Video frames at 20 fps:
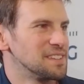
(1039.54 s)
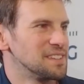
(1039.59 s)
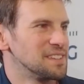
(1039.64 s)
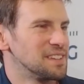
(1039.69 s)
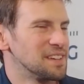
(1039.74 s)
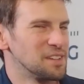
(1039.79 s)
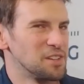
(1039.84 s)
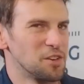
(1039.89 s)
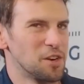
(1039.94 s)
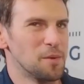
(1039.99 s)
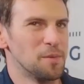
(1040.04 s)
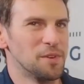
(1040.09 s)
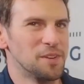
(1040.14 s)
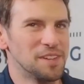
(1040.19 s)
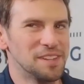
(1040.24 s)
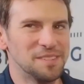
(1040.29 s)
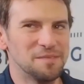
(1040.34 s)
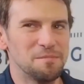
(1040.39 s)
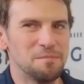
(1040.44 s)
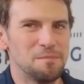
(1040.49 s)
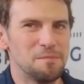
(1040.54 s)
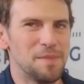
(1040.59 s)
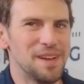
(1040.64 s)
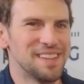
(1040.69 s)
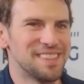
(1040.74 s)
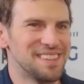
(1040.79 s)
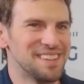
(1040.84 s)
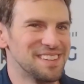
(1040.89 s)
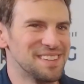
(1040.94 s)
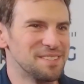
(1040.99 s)
you're able to
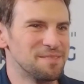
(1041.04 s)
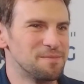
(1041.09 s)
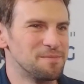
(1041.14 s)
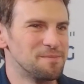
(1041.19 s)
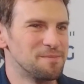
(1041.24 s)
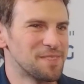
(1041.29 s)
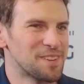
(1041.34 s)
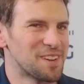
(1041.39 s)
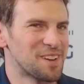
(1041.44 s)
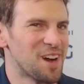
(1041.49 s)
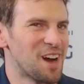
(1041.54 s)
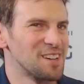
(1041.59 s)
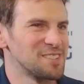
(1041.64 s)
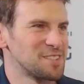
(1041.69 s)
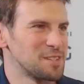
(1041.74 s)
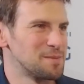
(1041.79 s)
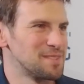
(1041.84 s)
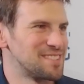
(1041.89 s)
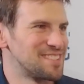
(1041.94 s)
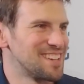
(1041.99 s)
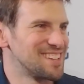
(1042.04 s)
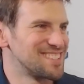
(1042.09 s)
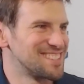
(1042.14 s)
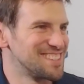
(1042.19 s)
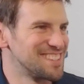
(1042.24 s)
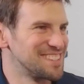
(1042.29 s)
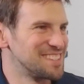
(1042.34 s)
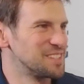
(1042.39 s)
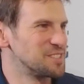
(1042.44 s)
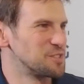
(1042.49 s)
make the costly mistakes in
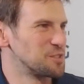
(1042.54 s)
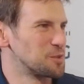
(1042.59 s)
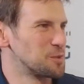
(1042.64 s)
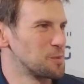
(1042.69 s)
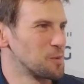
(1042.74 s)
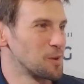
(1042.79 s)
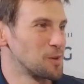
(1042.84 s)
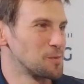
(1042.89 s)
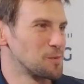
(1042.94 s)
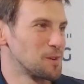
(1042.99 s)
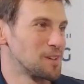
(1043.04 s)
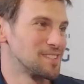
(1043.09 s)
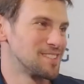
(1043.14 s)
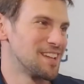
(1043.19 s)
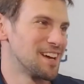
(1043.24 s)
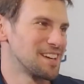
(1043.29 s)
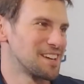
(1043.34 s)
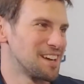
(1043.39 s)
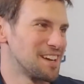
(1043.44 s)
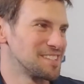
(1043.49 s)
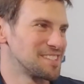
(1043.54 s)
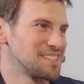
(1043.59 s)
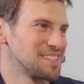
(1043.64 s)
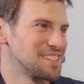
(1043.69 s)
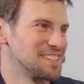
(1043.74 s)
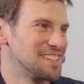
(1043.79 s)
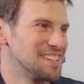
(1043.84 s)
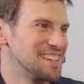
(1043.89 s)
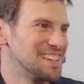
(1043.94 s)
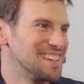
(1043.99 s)
the digital world where it's not
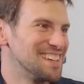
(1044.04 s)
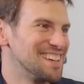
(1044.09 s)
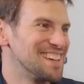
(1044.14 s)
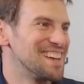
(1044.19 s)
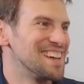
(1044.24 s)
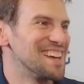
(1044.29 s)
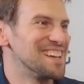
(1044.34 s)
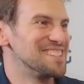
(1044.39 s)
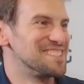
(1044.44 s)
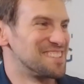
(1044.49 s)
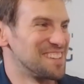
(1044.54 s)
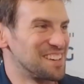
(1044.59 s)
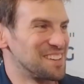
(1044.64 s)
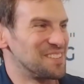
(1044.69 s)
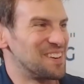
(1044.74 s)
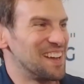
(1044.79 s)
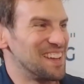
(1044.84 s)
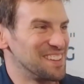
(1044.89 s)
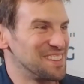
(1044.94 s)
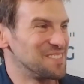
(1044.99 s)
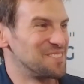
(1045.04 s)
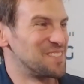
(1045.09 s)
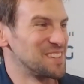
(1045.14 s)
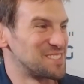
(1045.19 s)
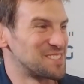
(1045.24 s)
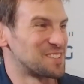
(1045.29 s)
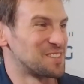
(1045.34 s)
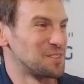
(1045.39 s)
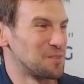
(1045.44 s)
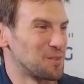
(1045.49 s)
costly, instead of in the
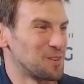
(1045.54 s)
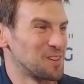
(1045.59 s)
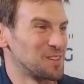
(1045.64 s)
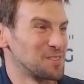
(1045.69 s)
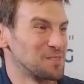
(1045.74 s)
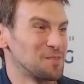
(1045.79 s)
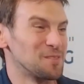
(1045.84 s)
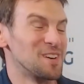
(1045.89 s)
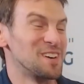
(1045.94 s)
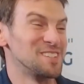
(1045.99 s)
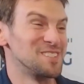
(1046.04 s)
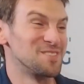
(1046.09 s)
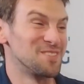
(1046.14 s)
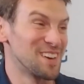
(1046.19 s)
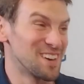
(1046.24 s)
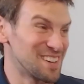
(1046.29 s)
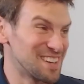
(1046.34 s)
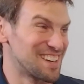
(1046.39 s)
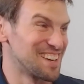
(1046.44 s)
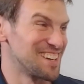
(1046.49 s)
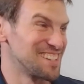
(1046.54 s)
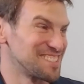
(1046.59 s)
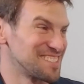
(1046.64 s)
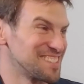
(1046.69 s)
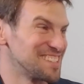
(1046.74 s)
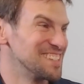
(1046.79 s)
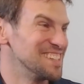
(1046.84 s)
physical world where it's very costly.